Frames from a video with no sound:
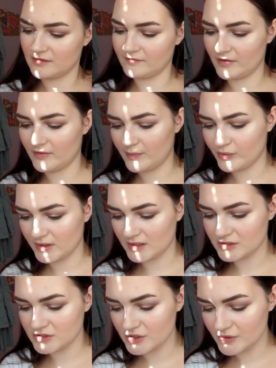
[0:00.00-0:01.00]
are very pretty
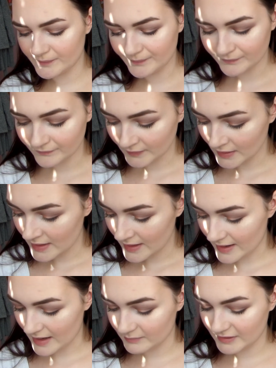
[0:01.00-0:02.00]
too
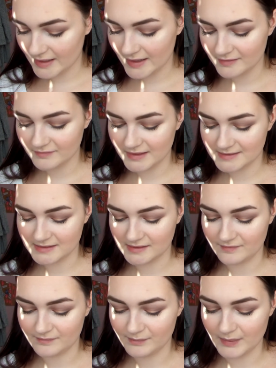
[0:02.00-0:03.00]
um, you can't really see the
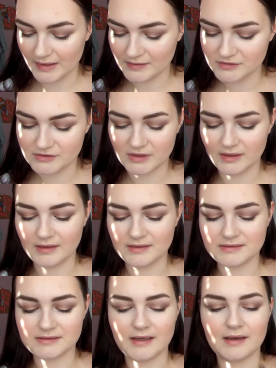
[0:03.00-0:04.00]
base
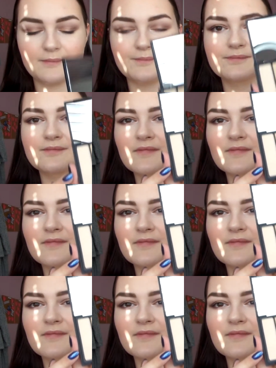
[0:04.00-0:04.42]
shades um,